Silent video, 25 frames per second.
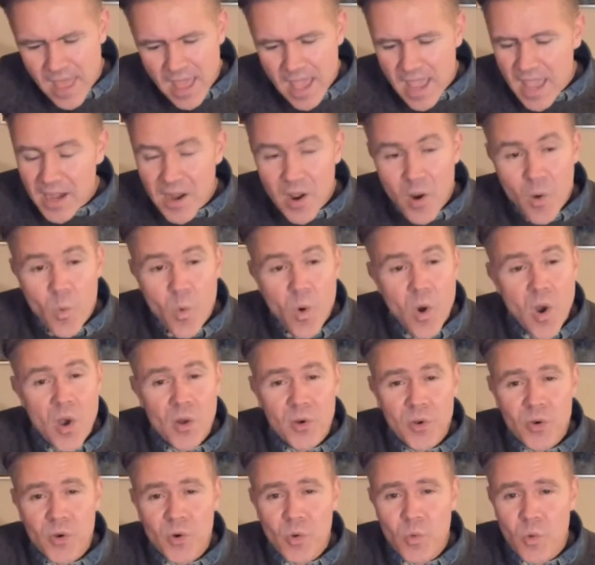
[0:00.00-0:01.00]
and I
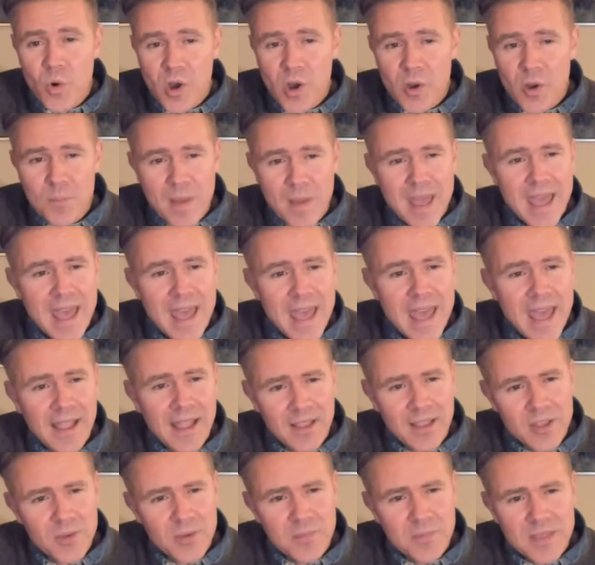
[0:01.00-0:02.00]
wanna walk
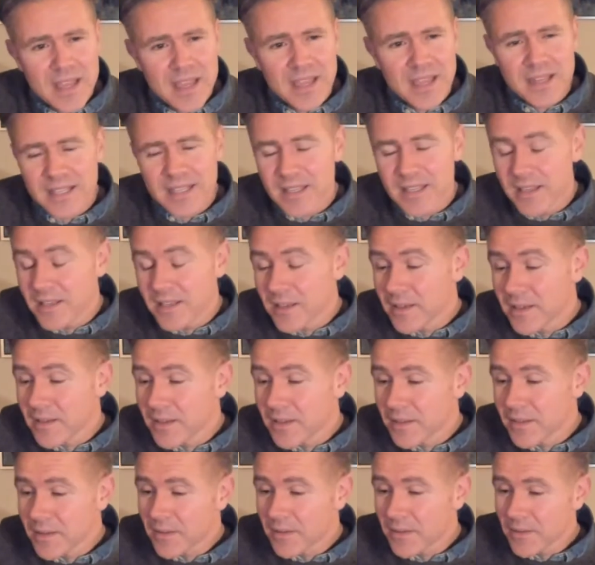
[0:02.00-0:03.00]
back a bit
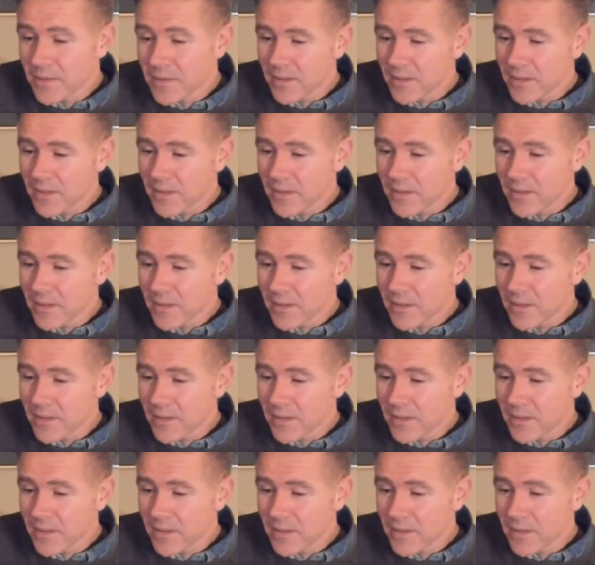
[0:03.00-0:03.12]
here,